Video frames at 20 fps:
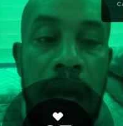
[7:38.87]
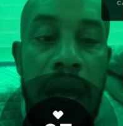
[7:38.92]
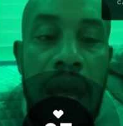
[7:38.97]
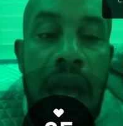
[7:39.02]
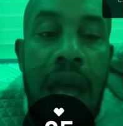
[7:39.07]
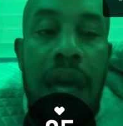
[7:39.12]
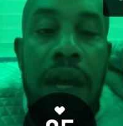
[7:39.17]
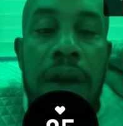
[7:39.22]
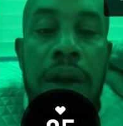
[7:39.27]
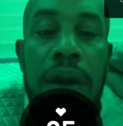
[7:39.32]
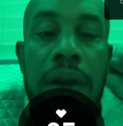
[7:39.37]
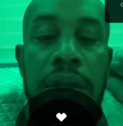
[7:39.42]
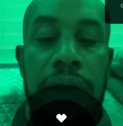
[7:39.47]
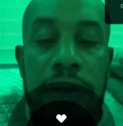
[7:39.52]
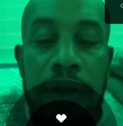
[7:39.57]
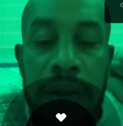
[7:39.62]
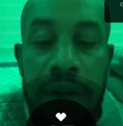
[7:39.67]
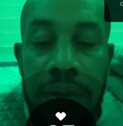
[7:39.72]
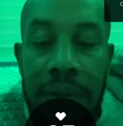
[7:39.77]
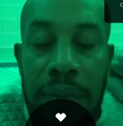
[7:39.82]
and
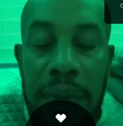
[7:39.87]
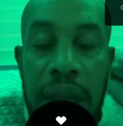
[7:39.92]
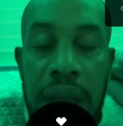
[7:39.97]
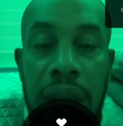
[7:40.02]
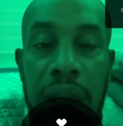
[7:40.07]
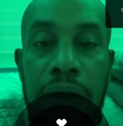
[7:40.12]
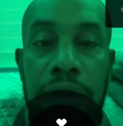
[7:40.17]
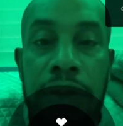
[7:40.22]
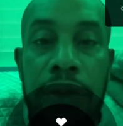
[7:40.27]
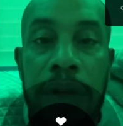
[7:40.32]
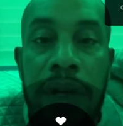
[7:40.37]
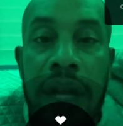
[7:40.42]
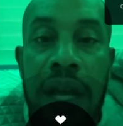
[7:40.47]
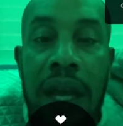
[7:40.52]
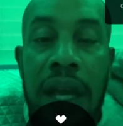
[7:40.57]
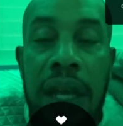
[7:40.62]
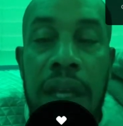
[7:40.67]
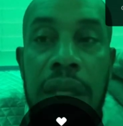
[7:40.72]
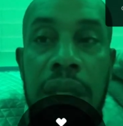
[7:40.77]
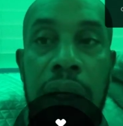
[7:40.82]
also making sure
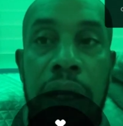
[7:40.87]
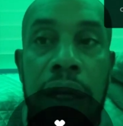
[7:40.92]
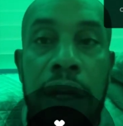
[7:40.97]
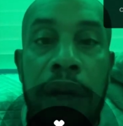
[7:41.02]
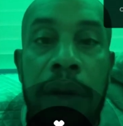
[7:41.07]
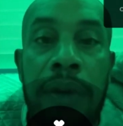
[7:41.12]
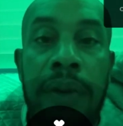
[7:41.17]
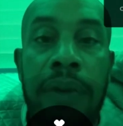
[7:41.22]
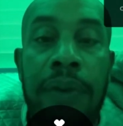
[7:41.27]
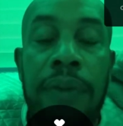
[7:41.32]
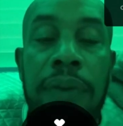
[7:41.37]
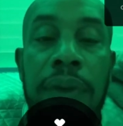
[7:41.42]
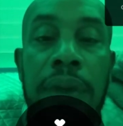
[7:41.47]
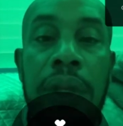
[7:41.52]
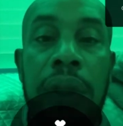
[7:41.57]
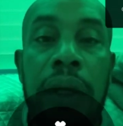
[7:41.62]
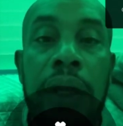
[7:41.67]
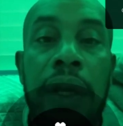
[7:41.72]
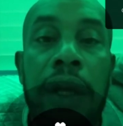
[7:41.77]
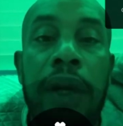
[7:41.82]
that,
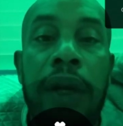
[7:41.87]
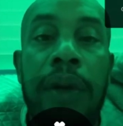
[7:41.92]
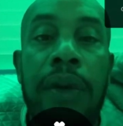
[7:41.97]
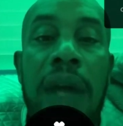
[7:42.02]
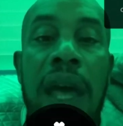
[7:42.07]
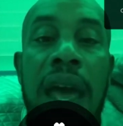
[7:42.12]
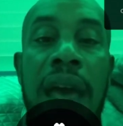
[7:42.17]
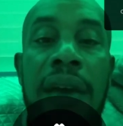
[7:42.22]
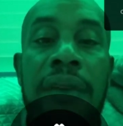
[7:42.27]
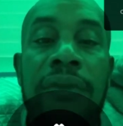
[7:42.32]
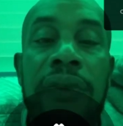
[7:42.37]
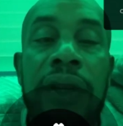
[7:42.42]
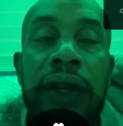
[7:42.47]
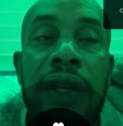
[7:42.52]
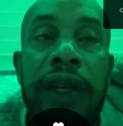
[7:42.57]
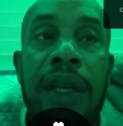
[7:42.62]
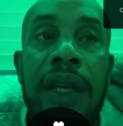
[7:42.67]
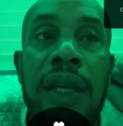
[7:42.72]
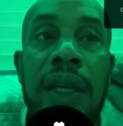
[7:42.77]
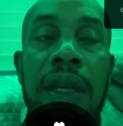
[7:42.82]
you don't have
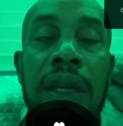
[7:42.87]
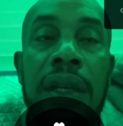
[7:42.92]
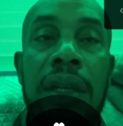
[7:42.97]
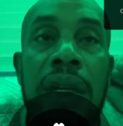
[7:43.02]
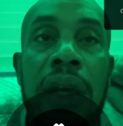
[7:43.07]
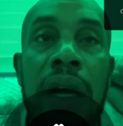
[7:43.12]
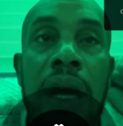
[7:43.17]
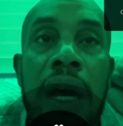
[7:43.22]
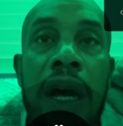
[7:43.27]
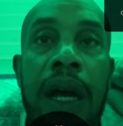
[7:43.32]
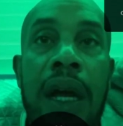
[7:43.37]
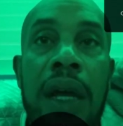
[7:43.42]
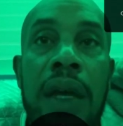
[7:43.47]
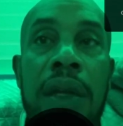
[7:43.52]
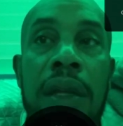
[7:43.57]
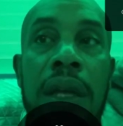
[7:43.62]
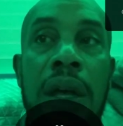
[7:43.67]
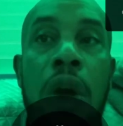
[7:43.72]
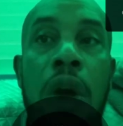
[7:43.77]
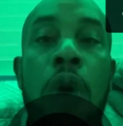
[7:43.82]
any
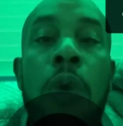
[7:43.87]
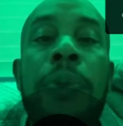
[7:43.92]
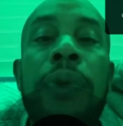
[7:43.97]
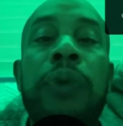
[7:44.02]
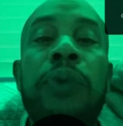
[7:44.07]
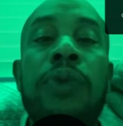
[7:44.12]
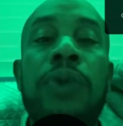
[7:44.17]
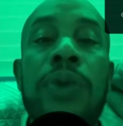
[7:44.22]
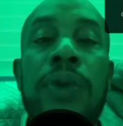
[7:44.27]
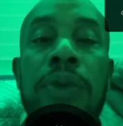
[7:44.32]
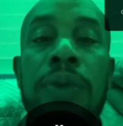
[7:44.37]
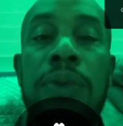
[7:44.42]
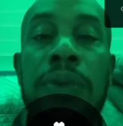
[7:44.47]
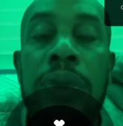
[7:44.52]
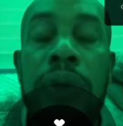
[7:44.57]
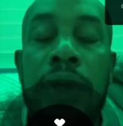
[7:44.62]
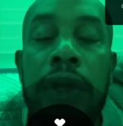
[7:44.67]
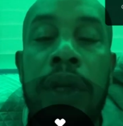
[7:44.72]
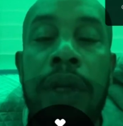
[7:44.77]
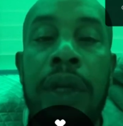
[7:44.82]
open
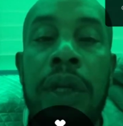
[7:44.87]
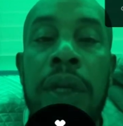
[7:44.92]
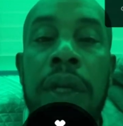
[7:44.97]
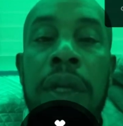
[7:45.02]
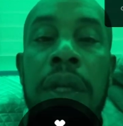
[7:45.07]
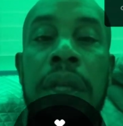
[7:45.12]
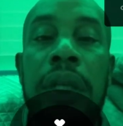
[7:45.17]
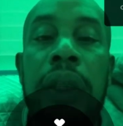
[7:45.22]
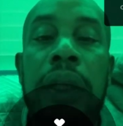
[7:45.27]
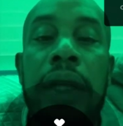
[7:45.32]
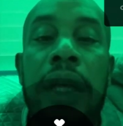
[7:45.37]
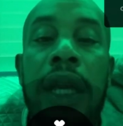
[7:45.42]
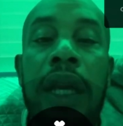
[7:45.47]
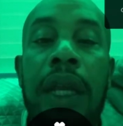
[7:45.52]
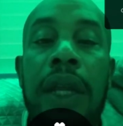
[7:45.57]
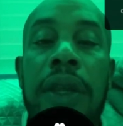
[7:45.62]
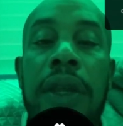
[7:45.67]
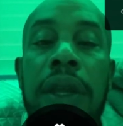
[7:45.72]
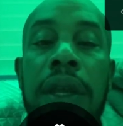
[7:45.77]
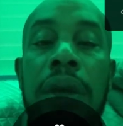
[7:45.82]
wounds or
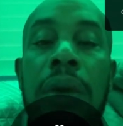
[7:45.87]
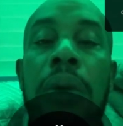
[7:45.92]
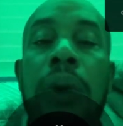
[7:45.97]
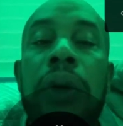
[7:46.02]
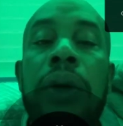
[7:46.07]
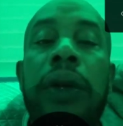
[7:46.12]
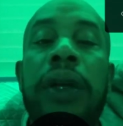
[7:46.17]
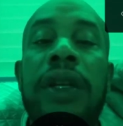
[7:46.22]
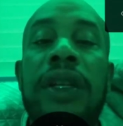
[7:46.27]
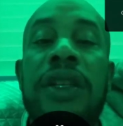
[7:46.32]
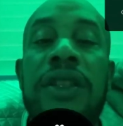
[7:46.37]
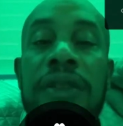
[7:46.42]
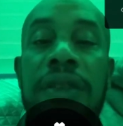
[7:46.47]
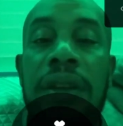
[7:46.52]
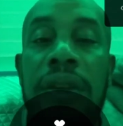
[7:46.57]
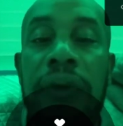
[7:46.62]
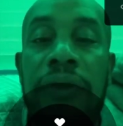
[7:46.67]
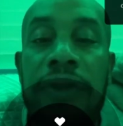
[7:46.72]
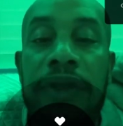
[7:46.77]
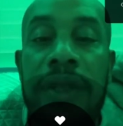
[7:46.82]
anything going on the
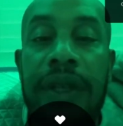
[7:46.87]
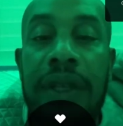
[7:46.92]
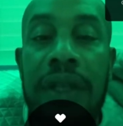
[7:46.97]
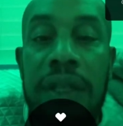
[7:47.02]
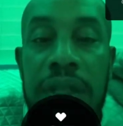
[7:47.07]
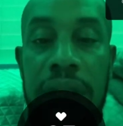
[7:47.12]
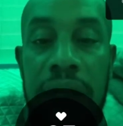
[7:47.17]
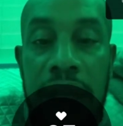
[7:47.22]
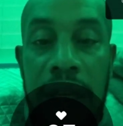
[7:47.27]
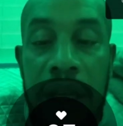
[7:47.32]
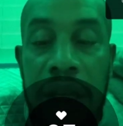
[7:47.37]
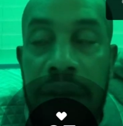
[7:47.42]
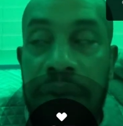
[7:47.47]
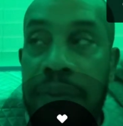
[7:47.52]
surface of the skin.